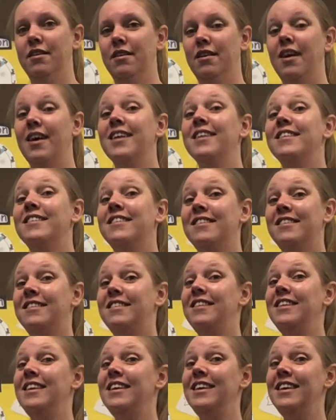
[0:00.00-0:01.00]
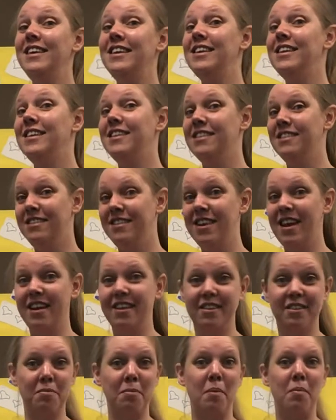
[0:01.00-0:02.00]
Seeds.
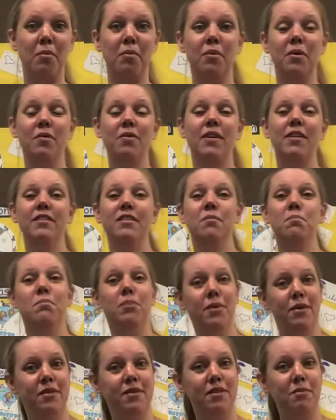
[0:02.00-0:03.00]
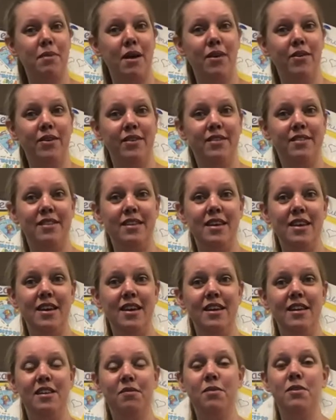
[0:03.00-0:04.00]
Yes, remember we read some books about
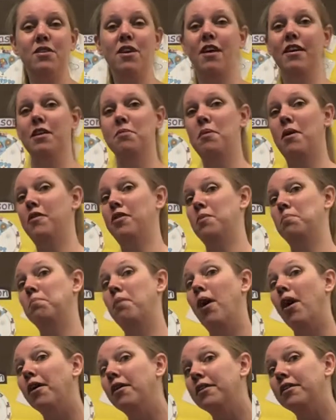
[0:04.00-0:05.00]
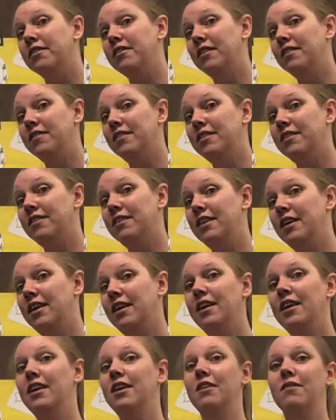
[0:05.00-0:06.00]
seeds. We talked about the parts of a
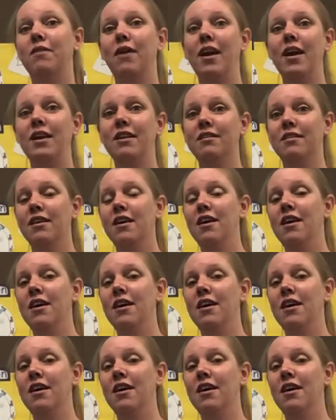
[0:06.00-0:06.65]
seed, right?